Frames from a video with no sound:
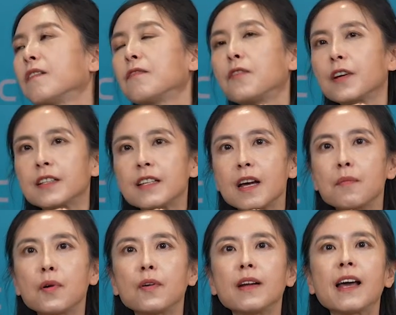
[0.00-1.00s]
For
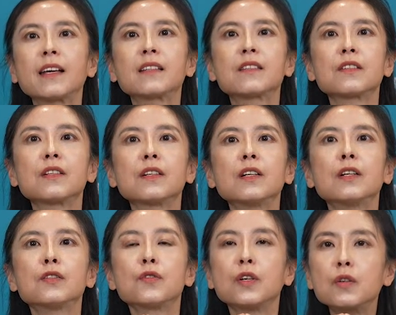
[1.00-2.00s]
example, like to
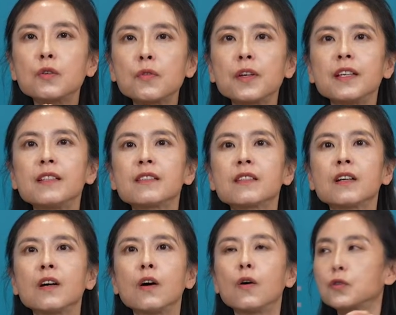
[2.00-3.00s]
increase the
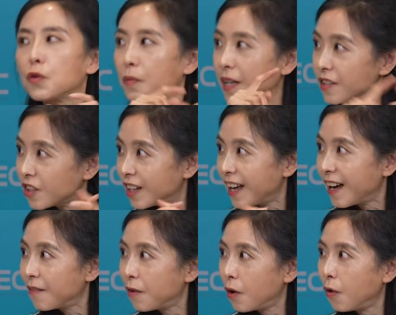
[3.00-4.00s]
automation
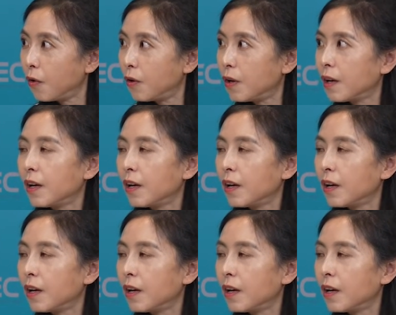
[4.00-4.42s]
level,